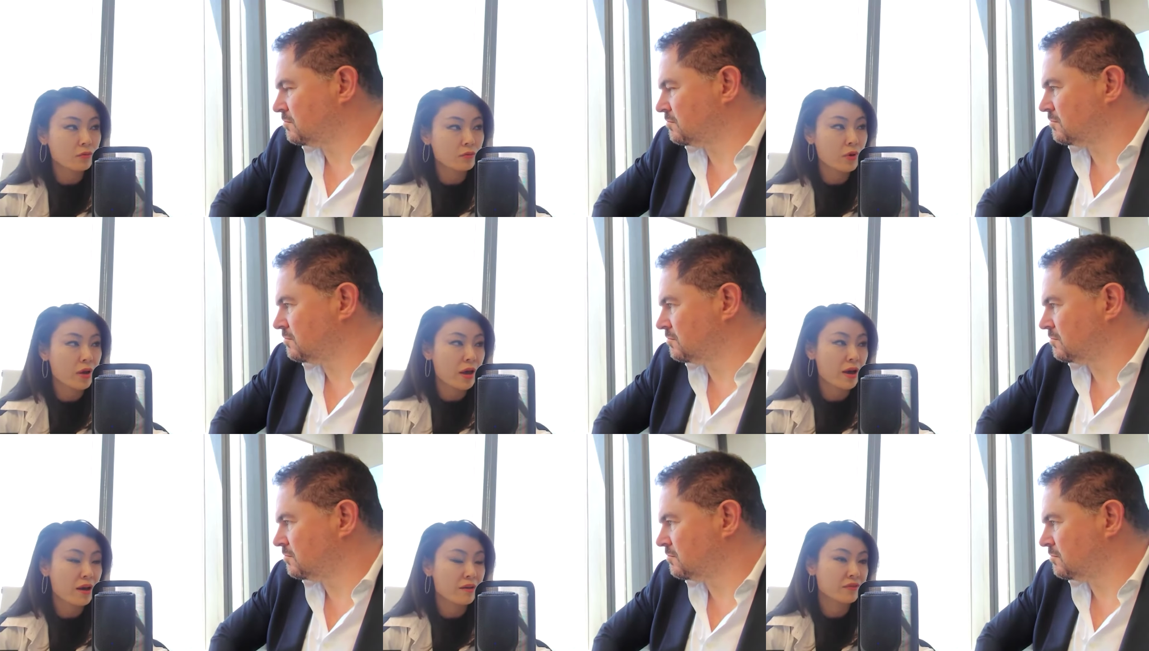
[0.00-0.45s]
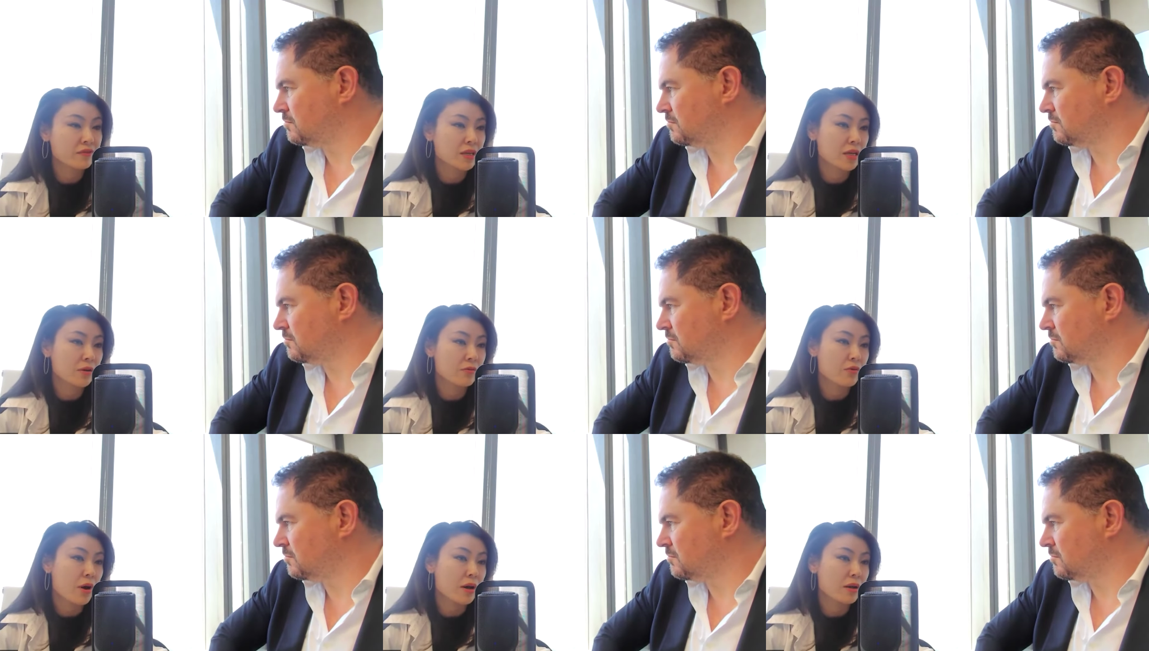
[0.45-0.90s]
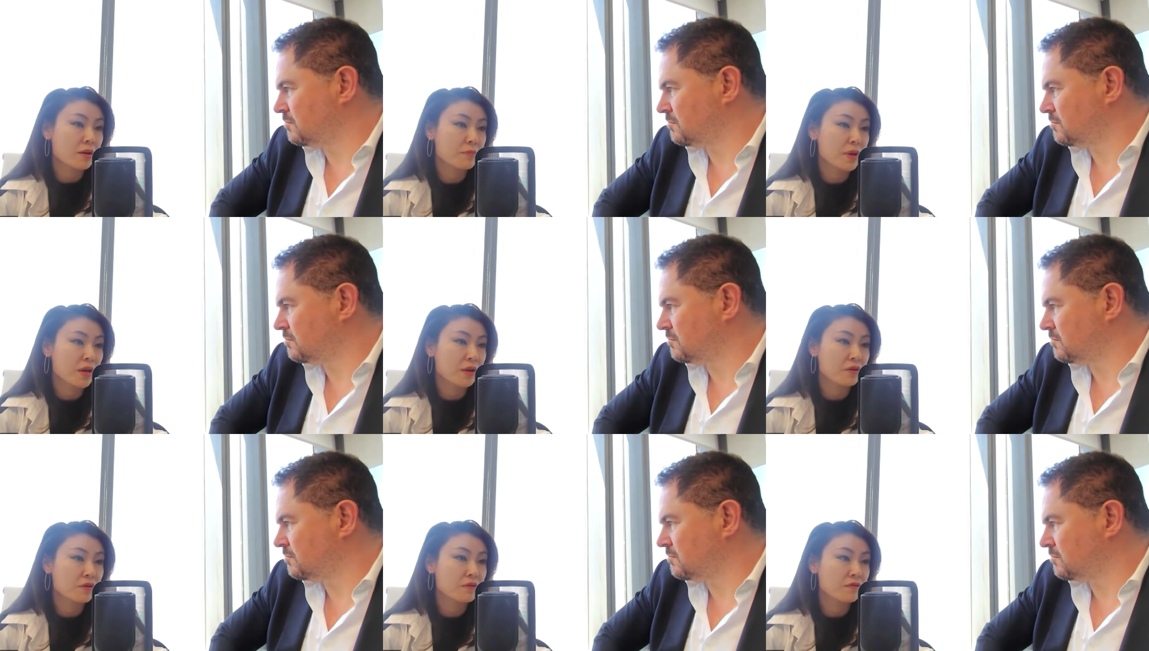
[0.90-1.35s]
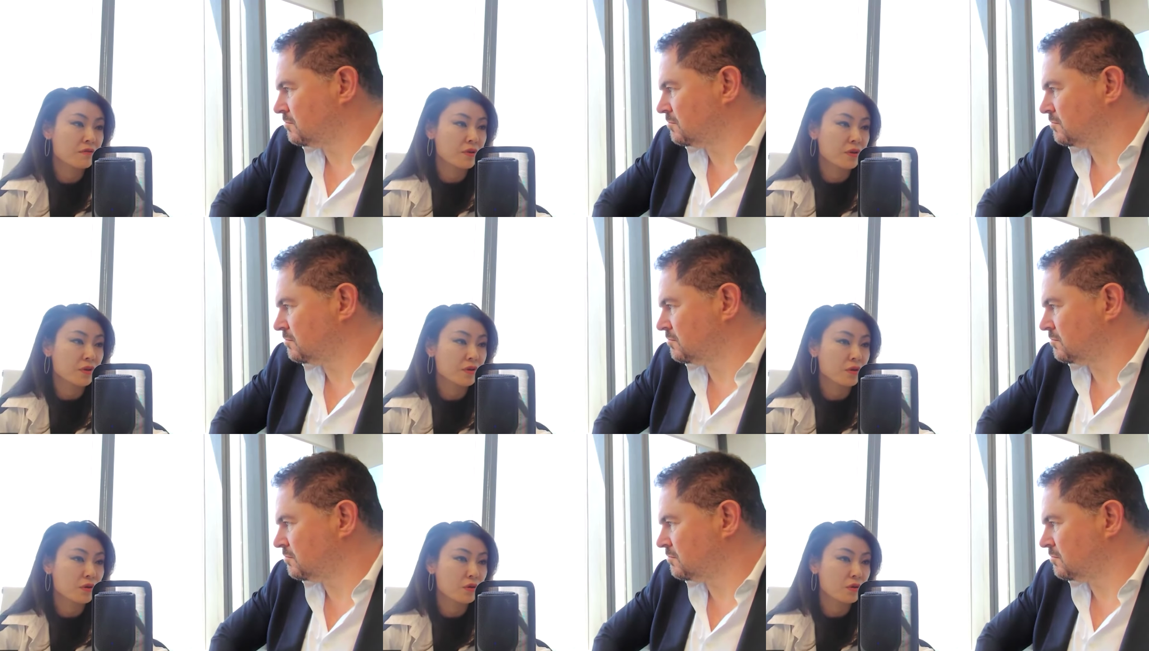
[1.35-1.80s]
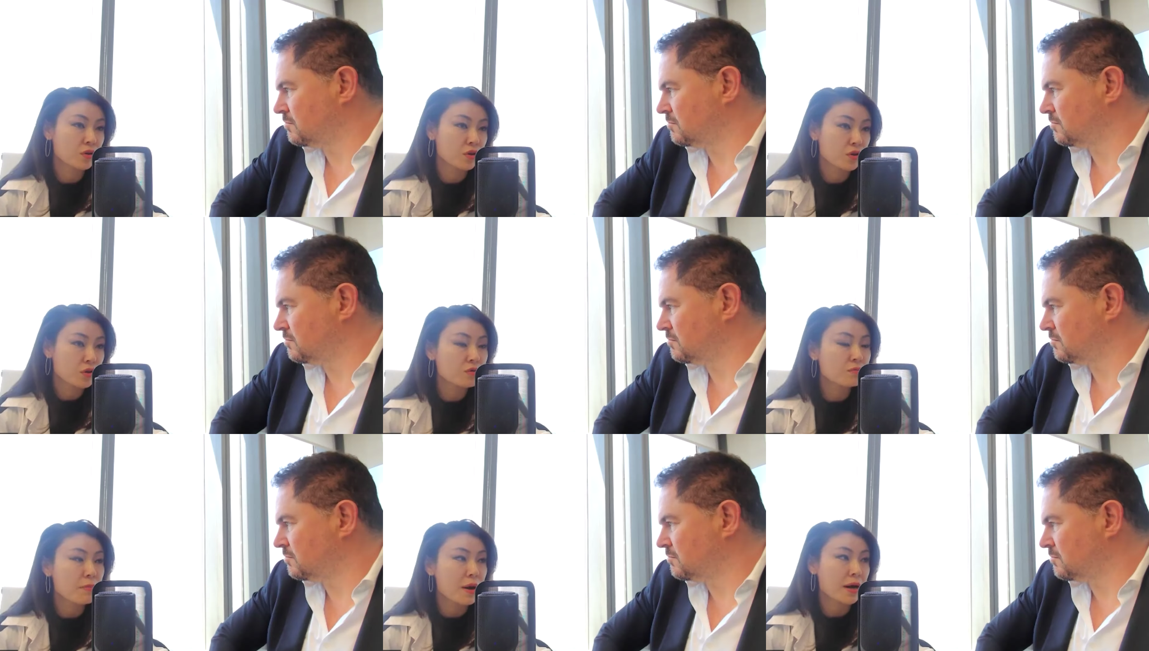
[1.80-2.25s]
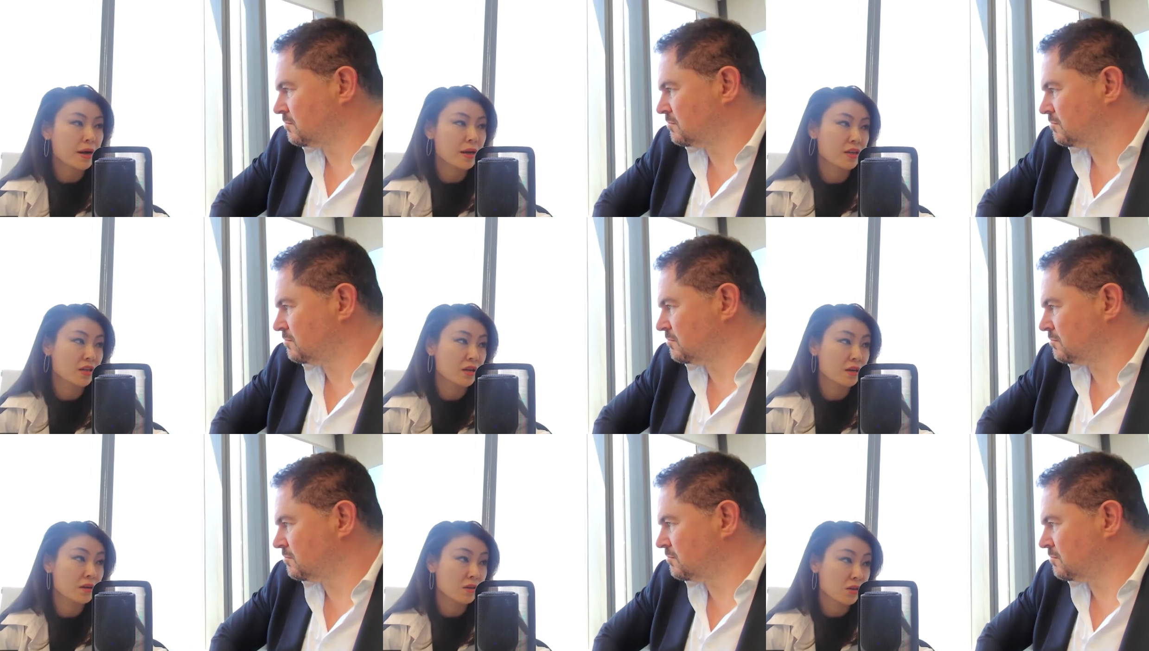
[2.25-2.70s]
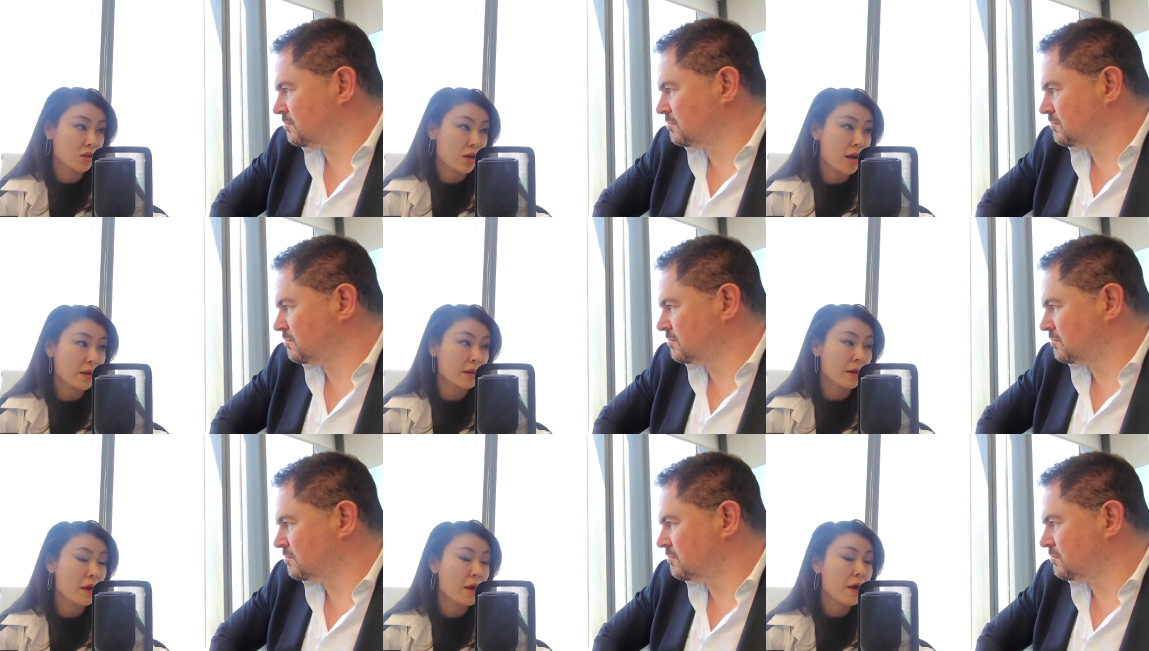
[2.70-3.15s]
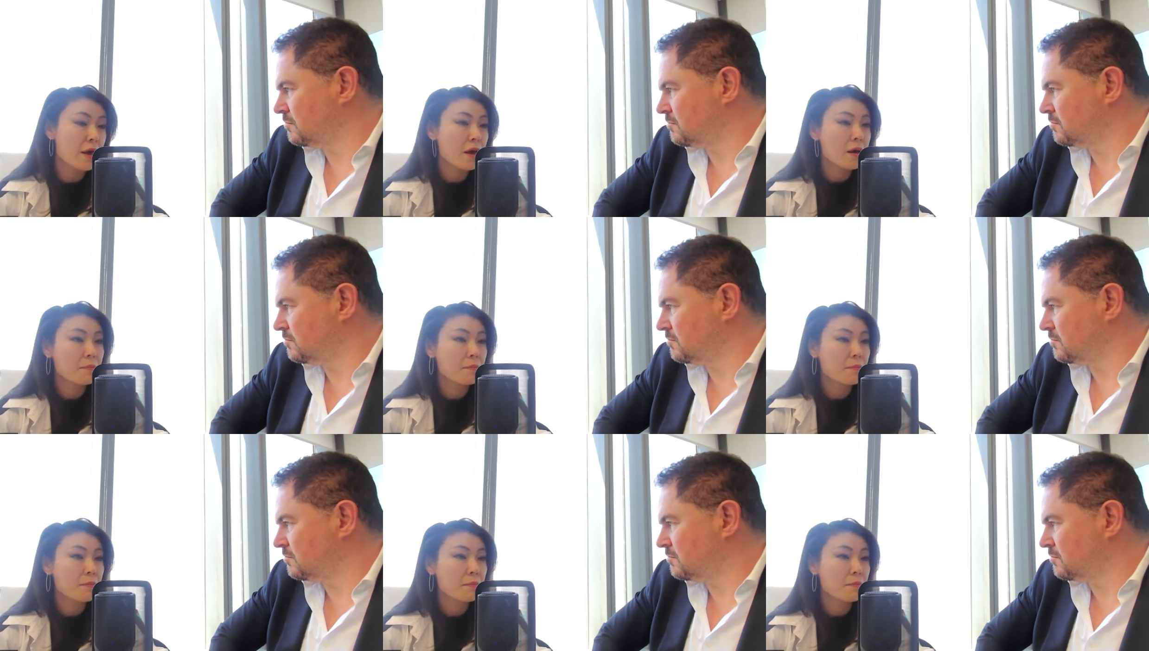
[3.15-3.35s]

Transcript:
Speaker 1: We have quite a bit of you know good market share in China.